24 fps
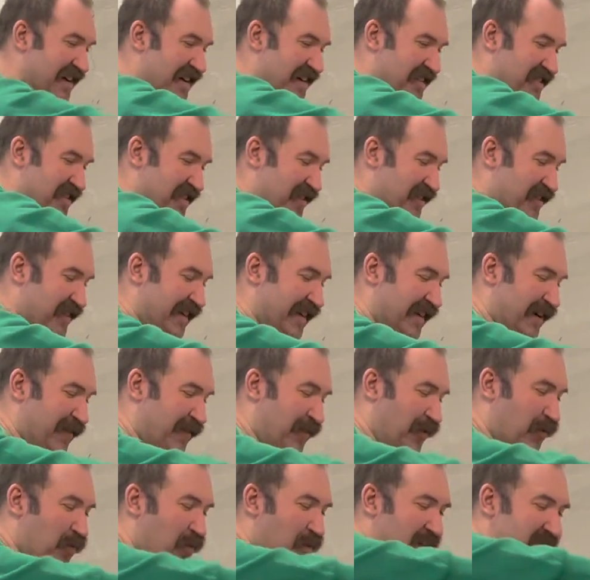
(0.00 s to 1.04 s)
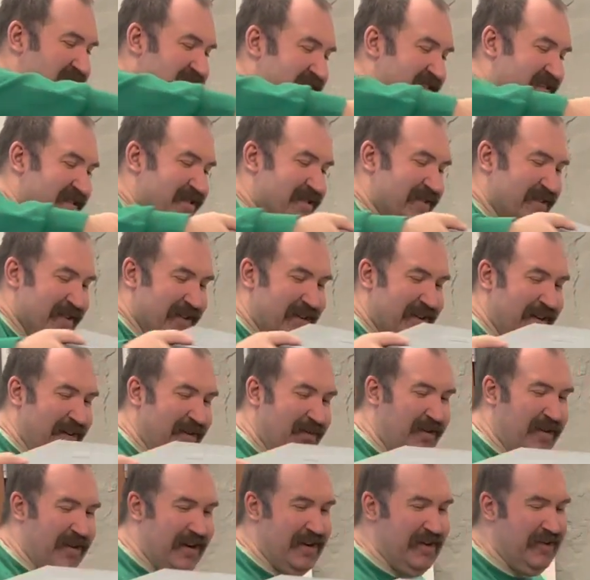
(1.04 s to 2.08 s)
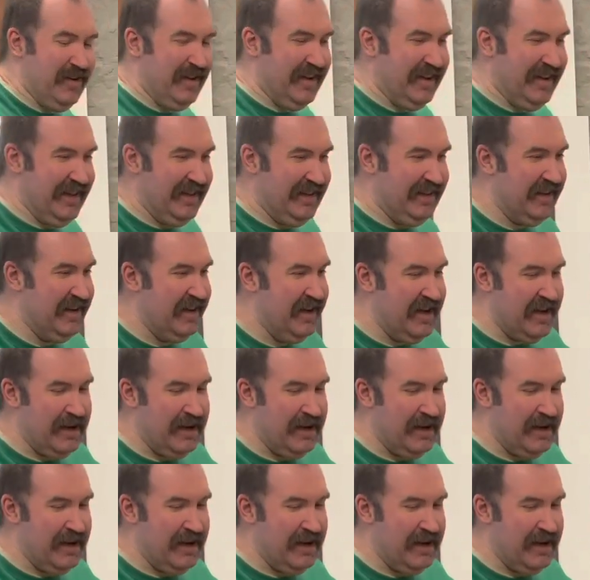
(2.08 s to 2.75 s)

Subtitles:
So here for what's in the drawer, we're going in.